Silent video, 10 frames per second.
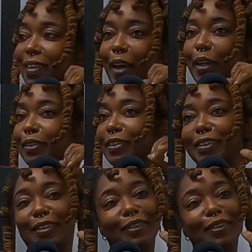Like
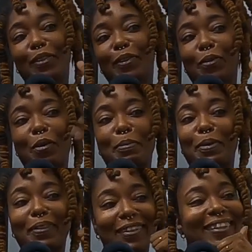just your
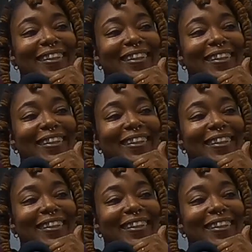normal,